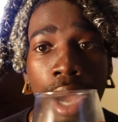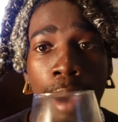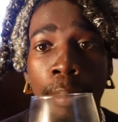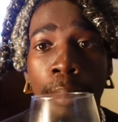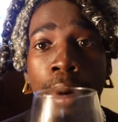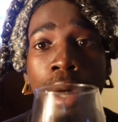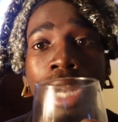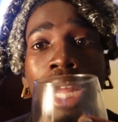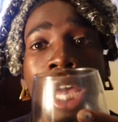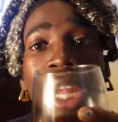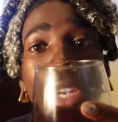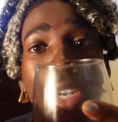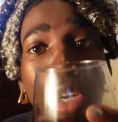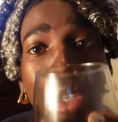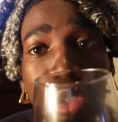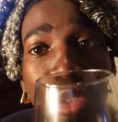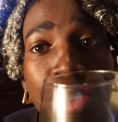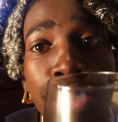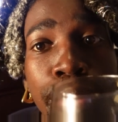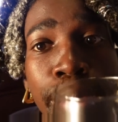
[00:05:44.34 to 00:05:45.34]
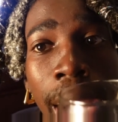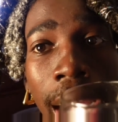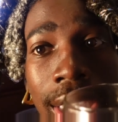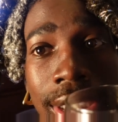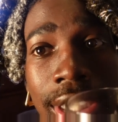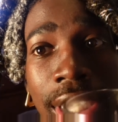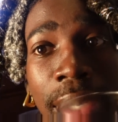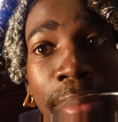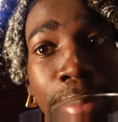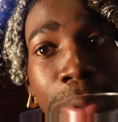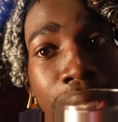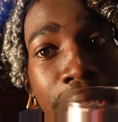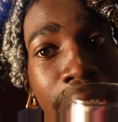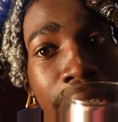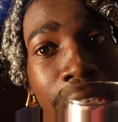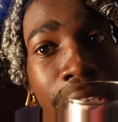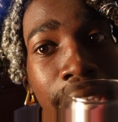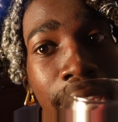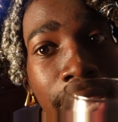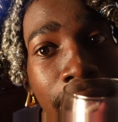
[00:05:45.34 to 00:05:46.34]
But I know you about to
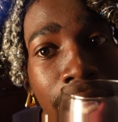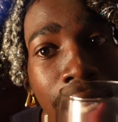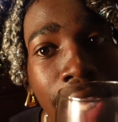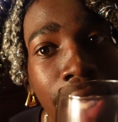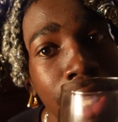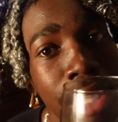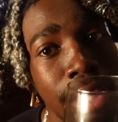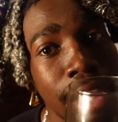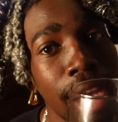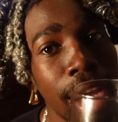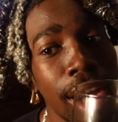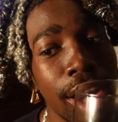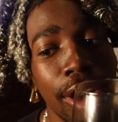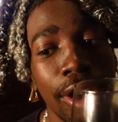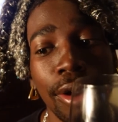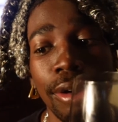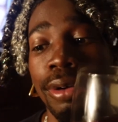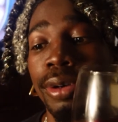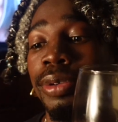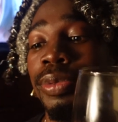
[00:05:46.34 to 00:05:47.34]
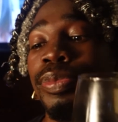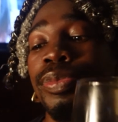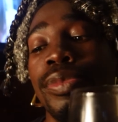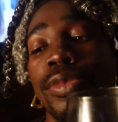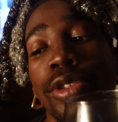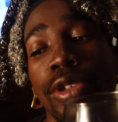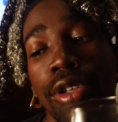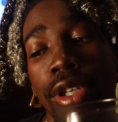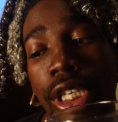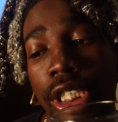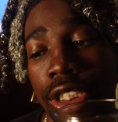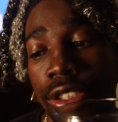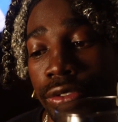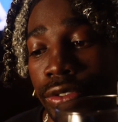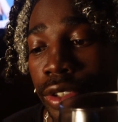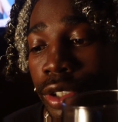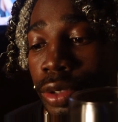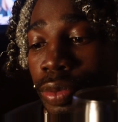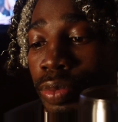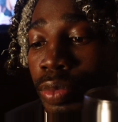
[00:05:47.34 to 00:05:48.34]
beat it though. Girl, that's a
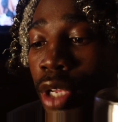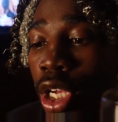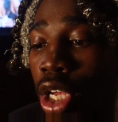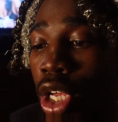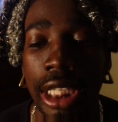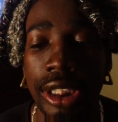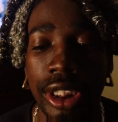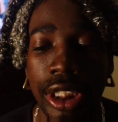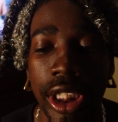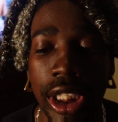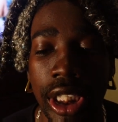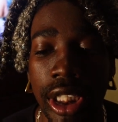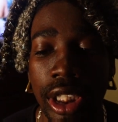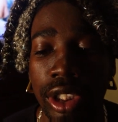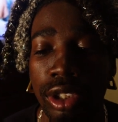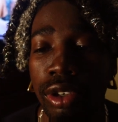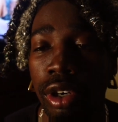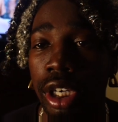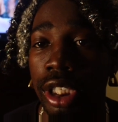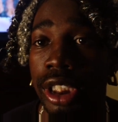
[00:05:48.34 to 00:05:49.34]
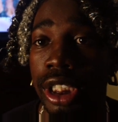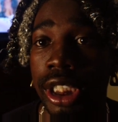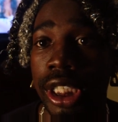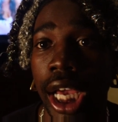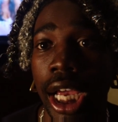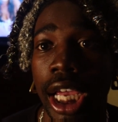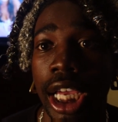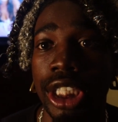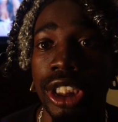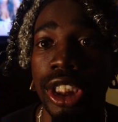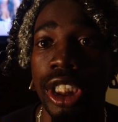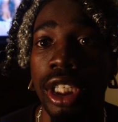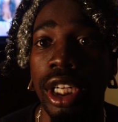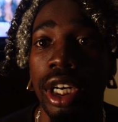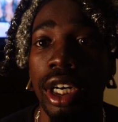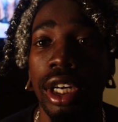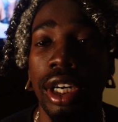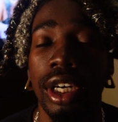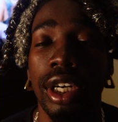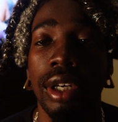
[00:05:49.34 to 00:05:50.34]
fool. T's girl T, I guess she the
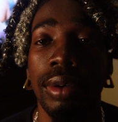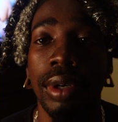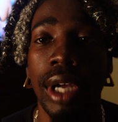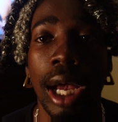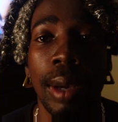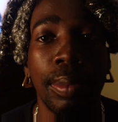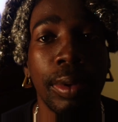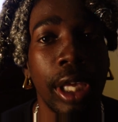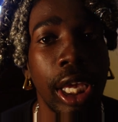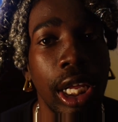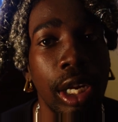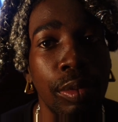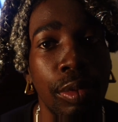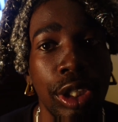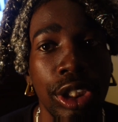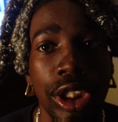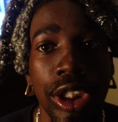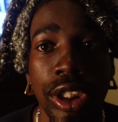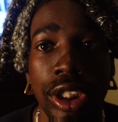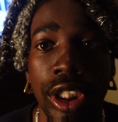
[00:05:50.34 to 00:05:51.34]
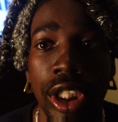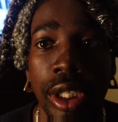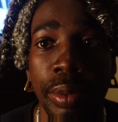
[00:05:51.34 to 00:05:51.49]
complicated one. She's a